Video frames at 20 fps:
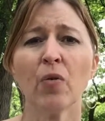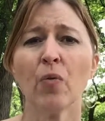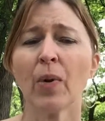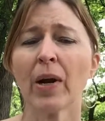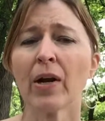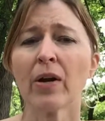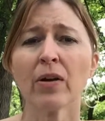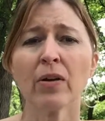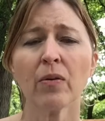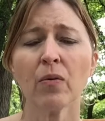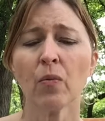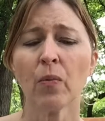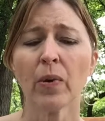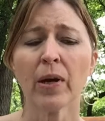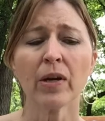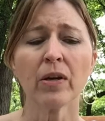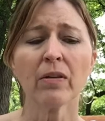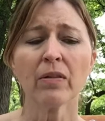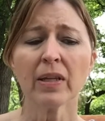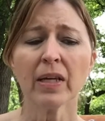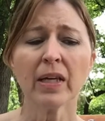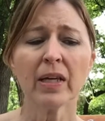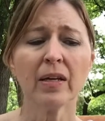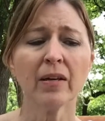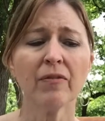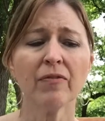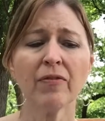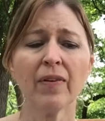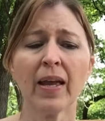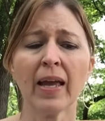where you
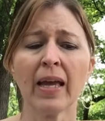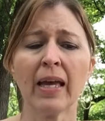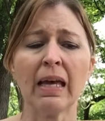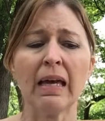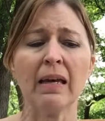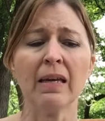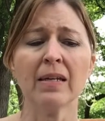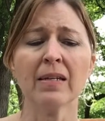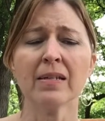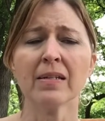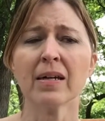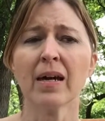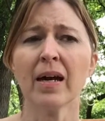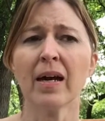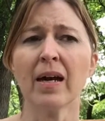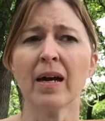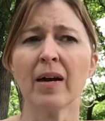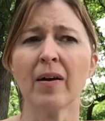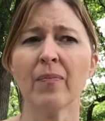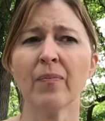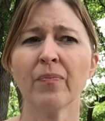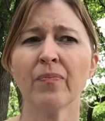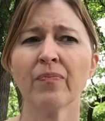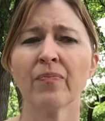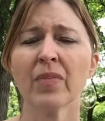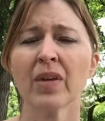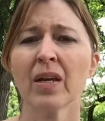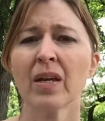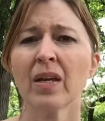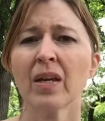live and
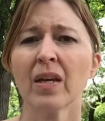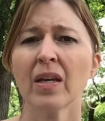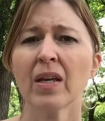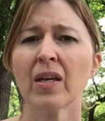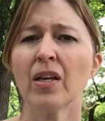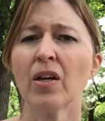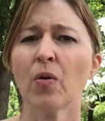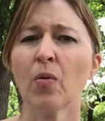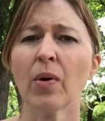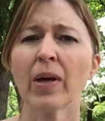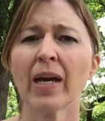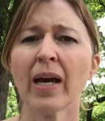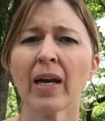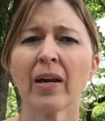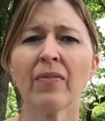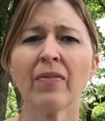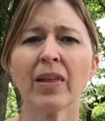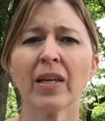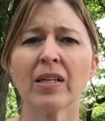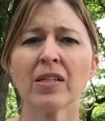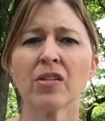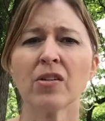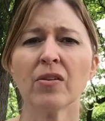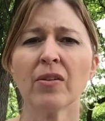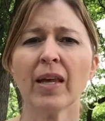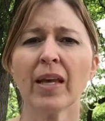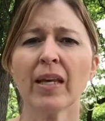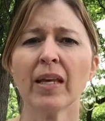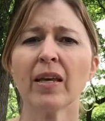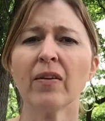what kind of things do
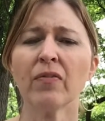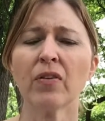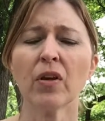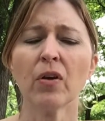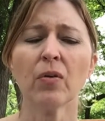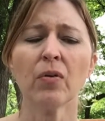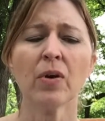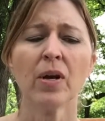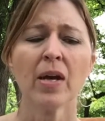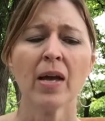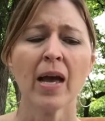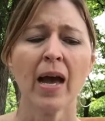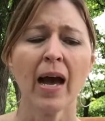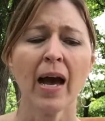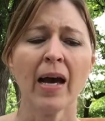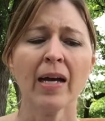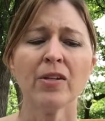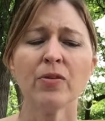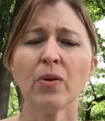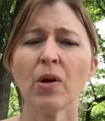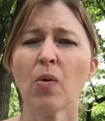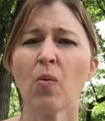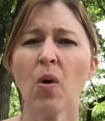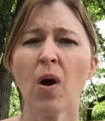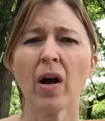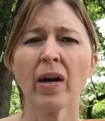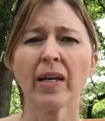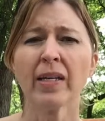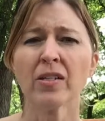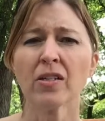they give you. I do a
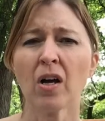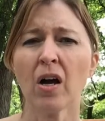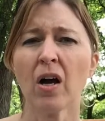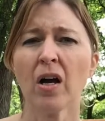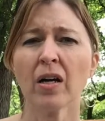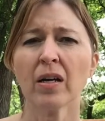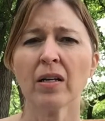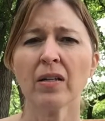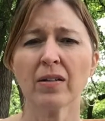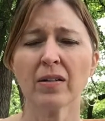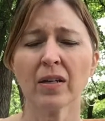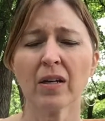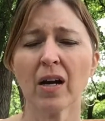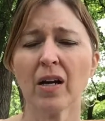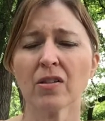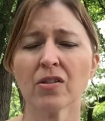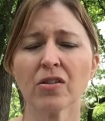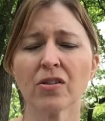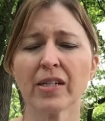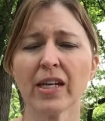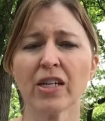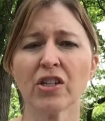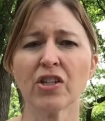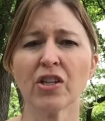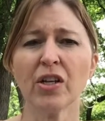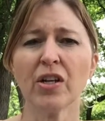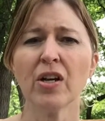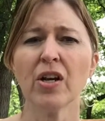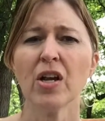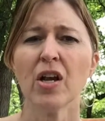walk and talk
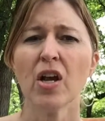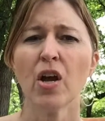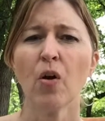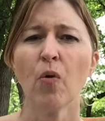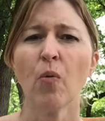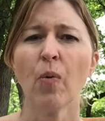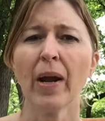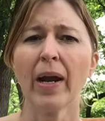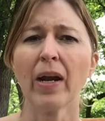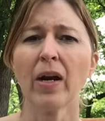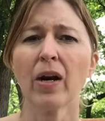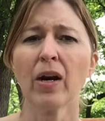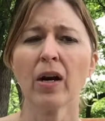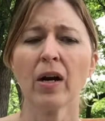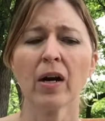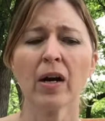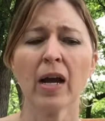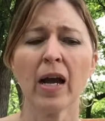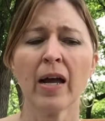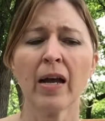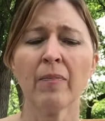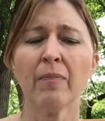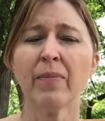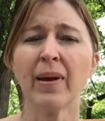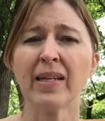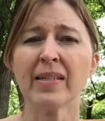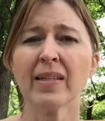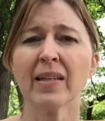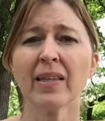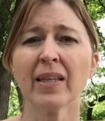consultation where
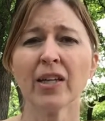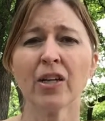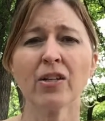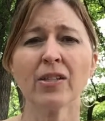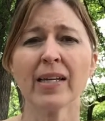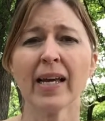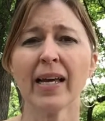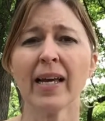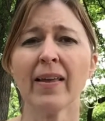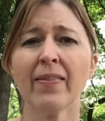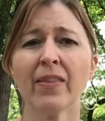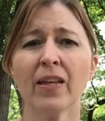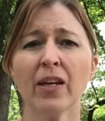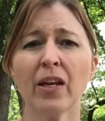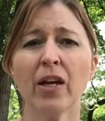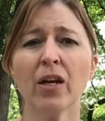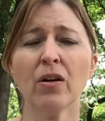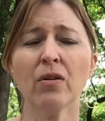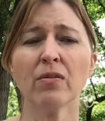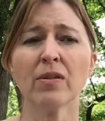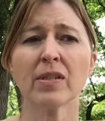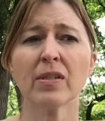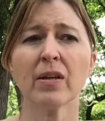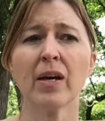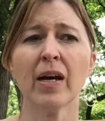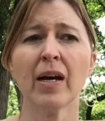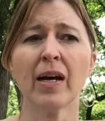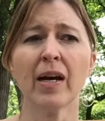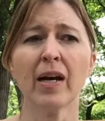basically you're taking the notes.